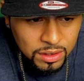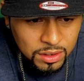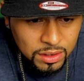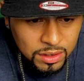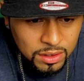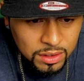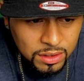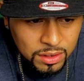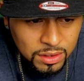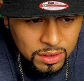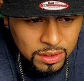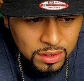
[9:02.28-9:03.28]

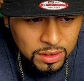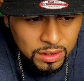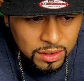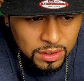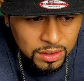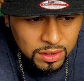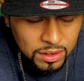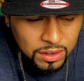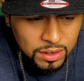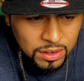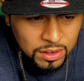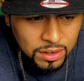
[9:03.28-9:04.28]

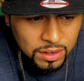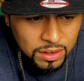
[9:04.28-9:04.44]
(silent)